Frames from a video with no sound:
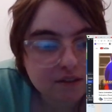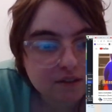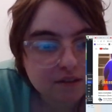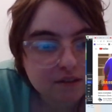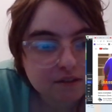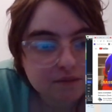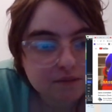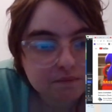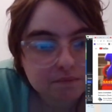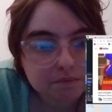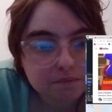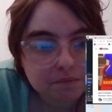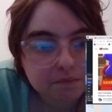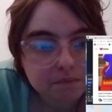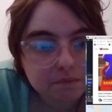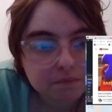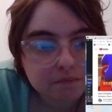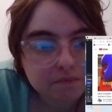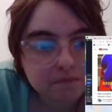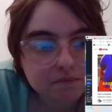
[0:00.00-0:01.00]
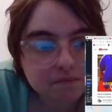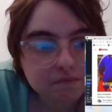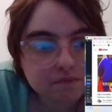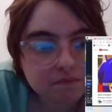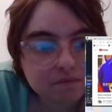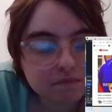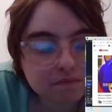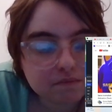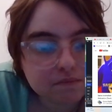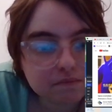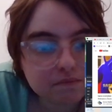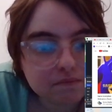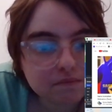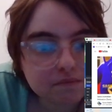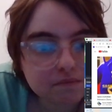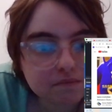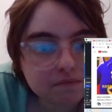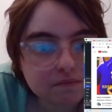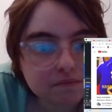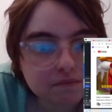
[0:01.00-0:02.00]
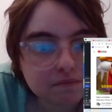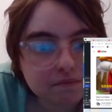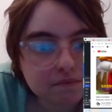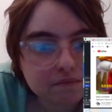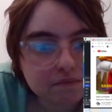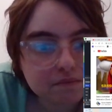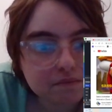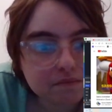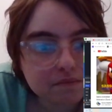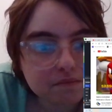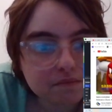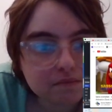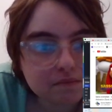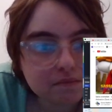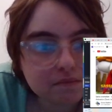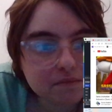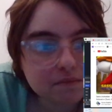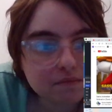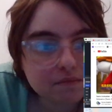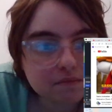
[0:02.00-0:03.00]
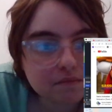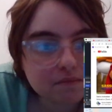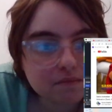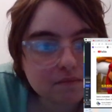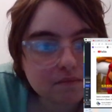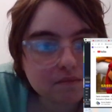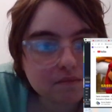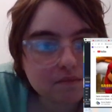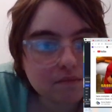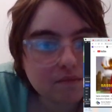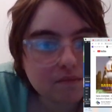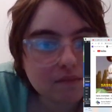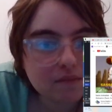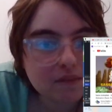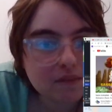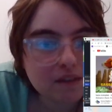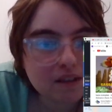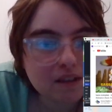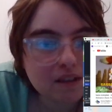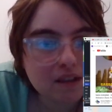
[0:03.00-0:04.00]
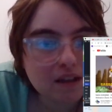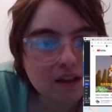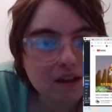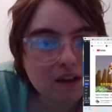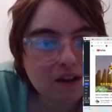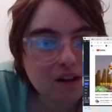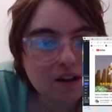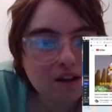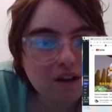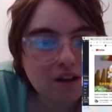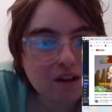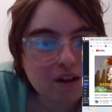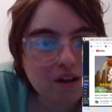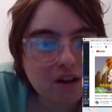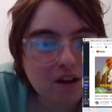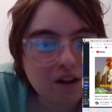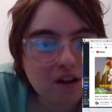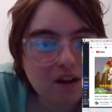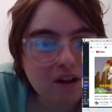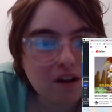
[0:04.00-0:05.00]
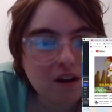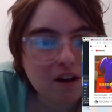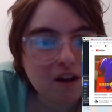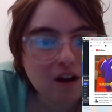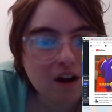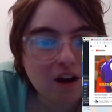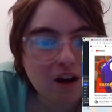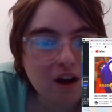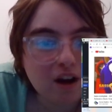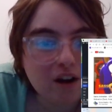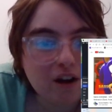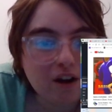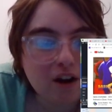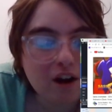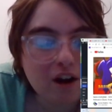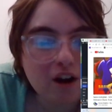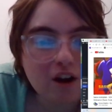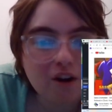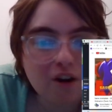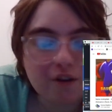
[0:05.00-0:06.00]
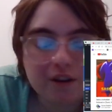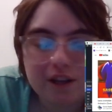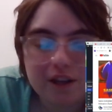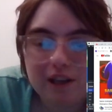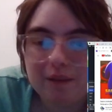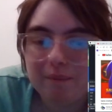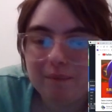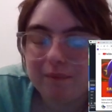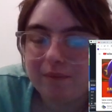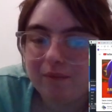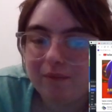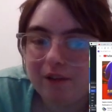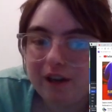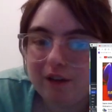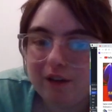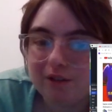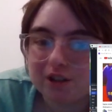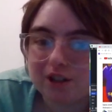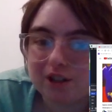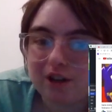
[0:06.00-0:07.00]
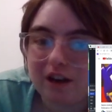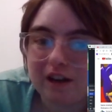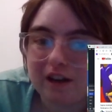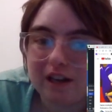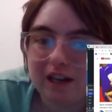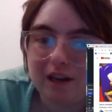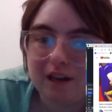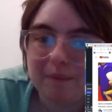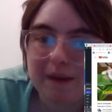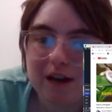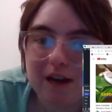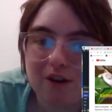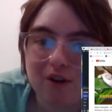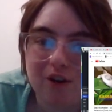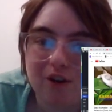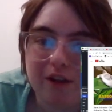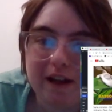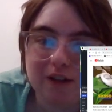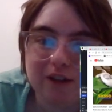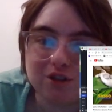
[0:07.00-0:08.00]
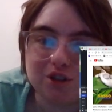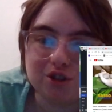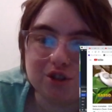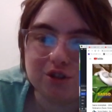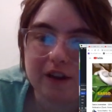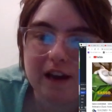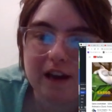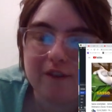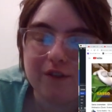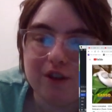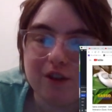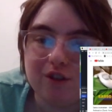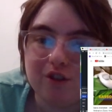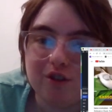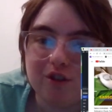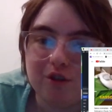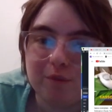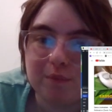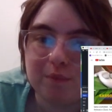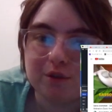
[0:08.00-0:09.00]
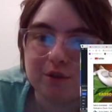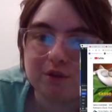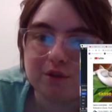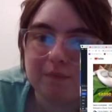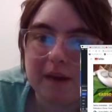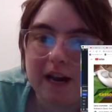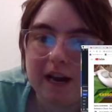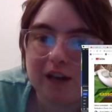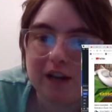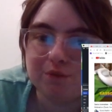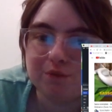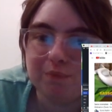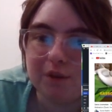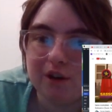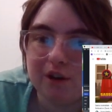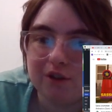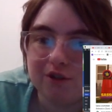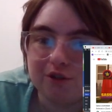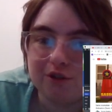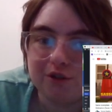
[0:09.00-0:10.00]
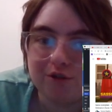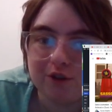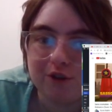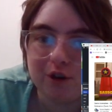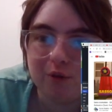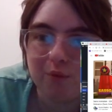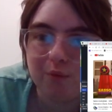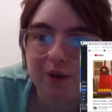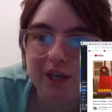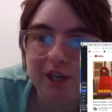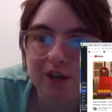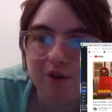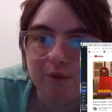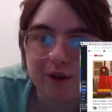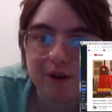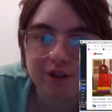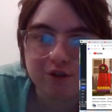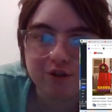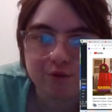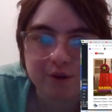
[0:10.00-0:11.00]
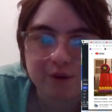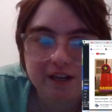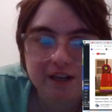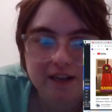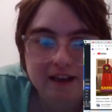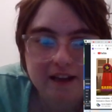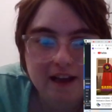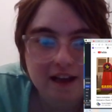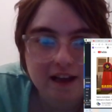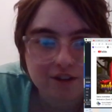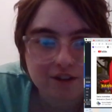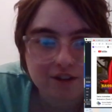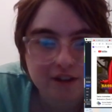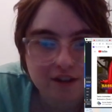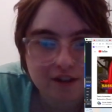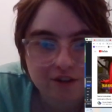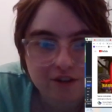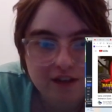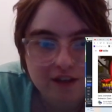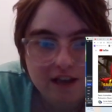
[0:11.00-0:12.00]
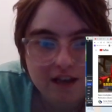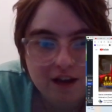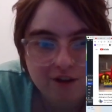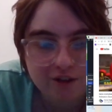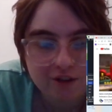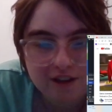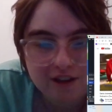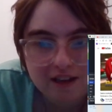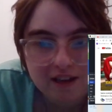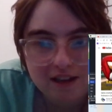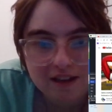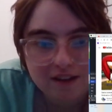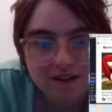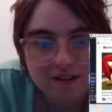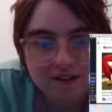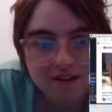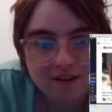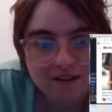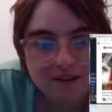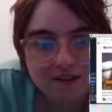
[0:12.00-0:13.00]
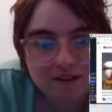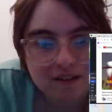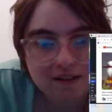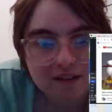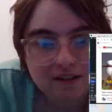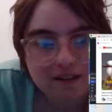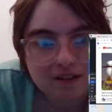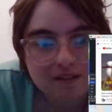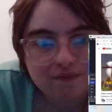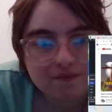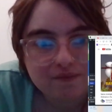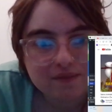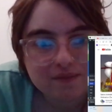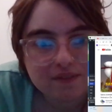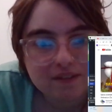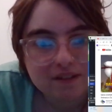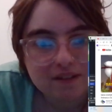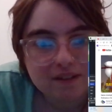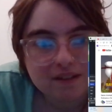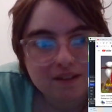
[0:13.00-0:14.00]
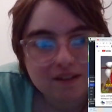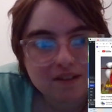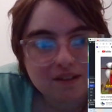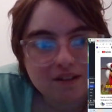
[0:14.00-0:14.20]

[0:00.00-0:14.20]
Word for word: Knuckles, what are you doing? I and in Smash. Help me! Yeah, I saw it on oh, social he, media. He was talking about Cloud Strife and Super harder. Smash Brothers for mm-hmm. Wii U and 3DS I've as a DLC. Sword. Do you think they'll let me in now?